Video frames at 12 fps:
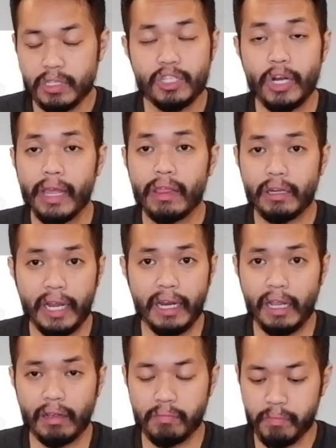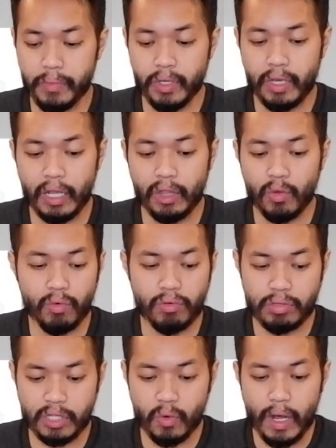Strength training. You can
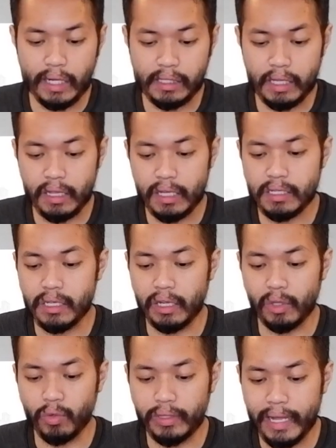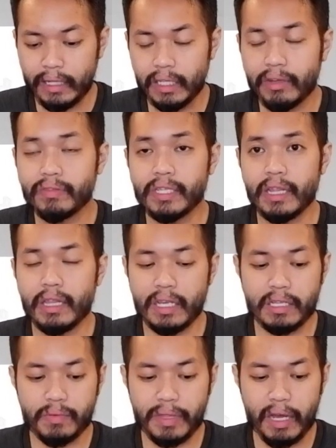do squats in this, you can do deadlifts in
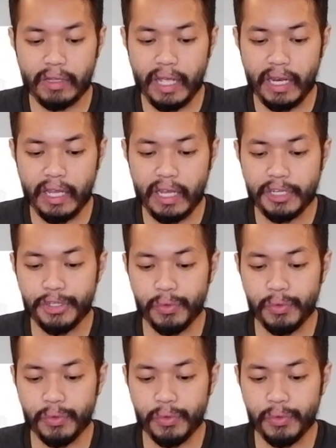this without any